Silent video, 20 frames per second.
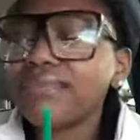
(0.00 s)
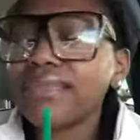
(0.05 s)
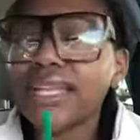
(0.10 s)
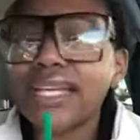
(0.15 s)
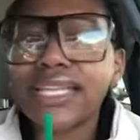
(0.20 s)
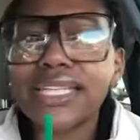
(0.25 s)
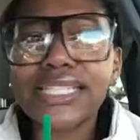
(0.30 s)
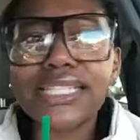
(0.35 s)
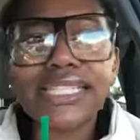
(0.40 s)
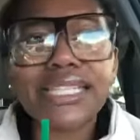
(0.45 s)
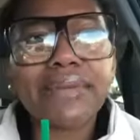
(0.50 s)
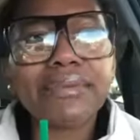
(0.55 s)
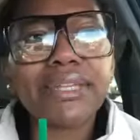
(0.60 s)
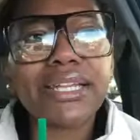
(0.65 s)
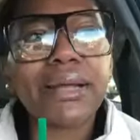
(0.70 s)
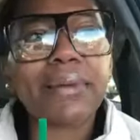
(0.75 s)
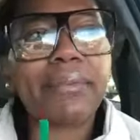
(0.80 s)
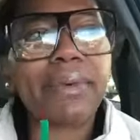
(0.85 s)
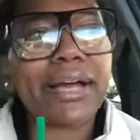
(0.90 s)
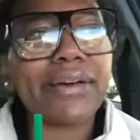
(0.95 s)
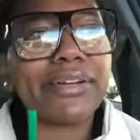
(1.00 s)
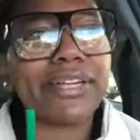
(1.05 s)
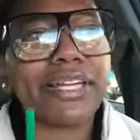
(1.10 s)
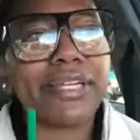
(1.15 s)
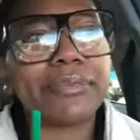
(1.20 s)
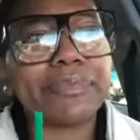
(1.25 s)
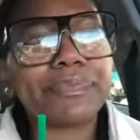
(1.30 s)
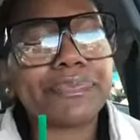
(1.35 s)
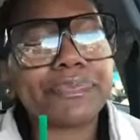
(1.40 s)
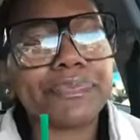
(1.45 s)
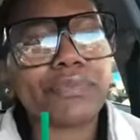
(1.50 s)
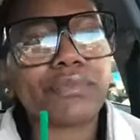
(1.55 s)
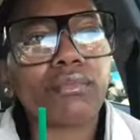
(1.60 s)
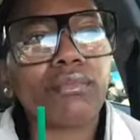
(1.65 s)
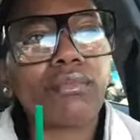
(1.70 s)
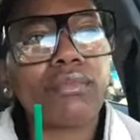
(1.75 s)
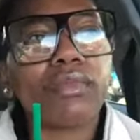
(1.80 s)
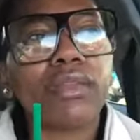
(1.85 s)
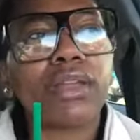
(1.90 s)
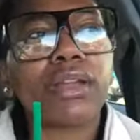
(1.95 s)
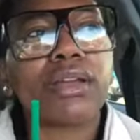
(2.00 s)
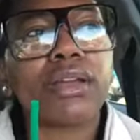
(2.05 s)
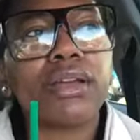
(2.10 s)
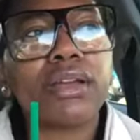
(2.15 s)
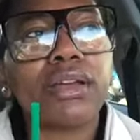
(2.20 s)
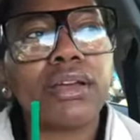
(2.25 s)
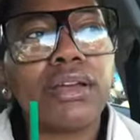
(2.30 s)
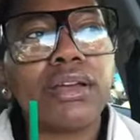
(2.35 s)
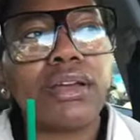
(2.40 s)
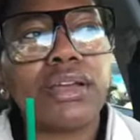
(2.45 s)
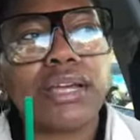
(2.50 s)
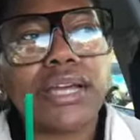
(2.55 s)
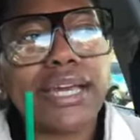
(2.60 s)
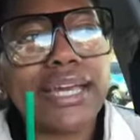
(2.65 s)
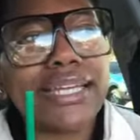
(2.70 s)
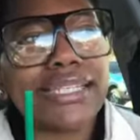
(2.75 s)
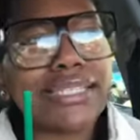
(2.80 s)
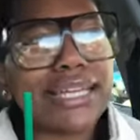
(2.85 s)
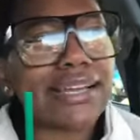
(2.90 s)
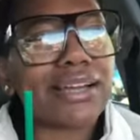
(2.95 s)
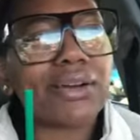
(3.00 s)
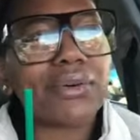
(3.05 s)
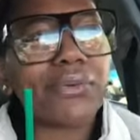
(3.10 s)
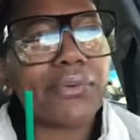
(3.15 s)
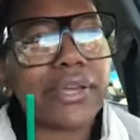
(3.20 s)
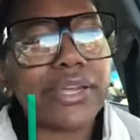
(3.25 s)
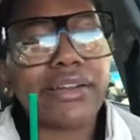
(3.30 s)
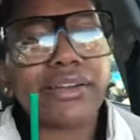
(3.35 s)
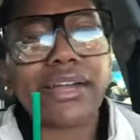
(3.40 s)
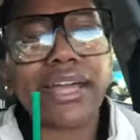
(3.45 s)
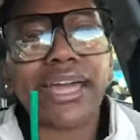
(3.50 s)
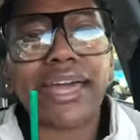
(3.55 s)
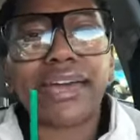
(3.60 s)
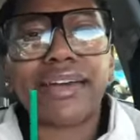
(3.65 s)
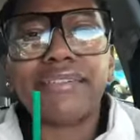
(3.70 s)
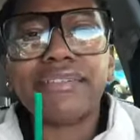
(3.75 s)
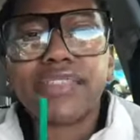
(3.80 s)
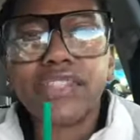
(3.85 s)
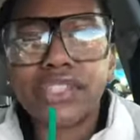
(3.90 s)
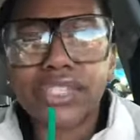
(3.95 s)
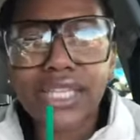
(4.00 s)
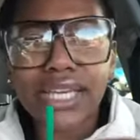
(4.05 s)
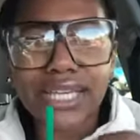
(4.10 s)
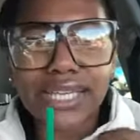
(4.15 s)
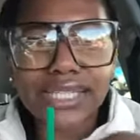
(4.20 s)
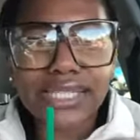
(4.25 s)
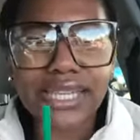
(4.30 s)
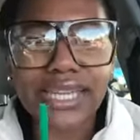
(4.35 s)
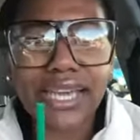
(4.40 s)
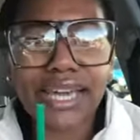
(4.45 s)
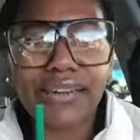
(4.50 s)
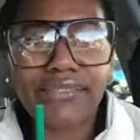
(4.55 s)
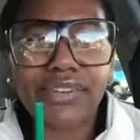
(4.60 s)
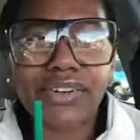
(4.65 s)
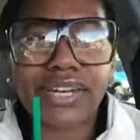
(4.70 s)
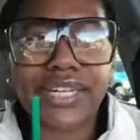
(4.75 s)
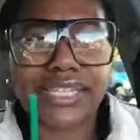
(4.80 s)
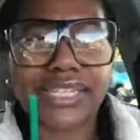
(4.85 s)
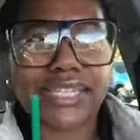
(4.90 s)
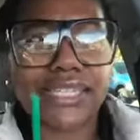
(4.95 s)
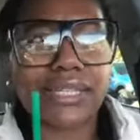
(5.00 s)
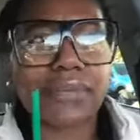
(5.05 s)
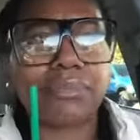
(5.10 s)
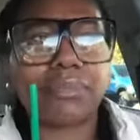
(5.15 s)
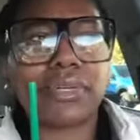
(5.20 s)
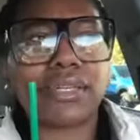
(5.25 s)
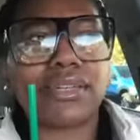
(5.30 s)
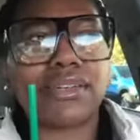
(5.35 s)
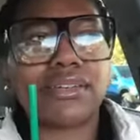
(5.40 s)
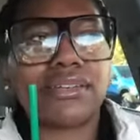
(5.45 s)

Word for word: it's something about it. It has like a weird aftertaste, like after I sip it.